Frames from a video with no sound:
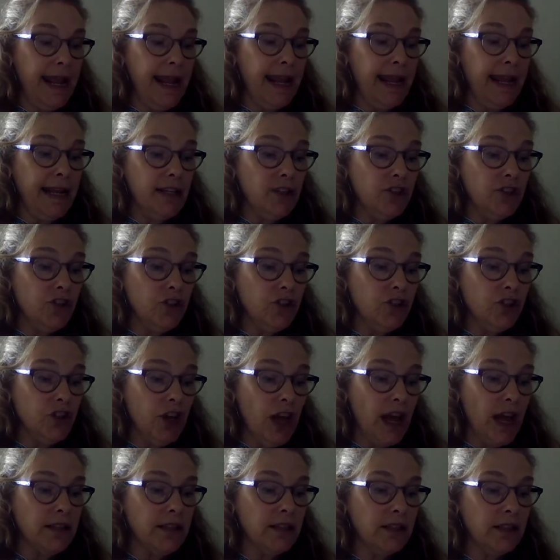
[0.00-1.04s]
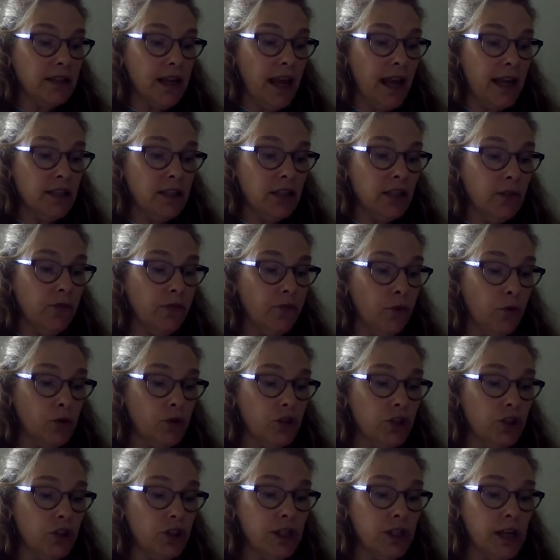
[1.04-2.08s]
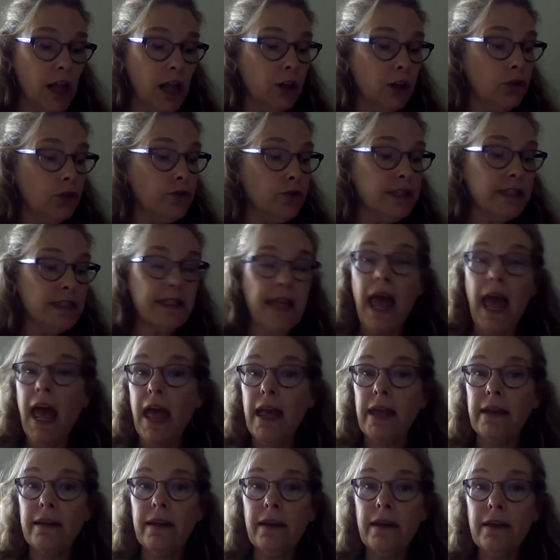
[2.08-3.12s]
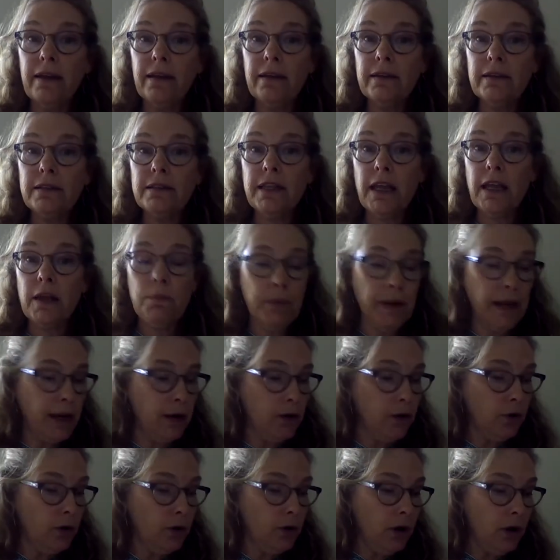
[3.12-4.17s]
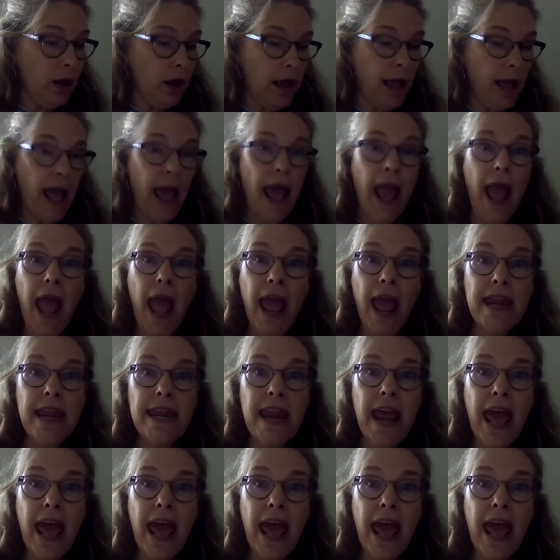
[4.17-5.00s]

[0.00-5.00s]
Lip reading: "It's just as the fortune teller said," said Peter. "An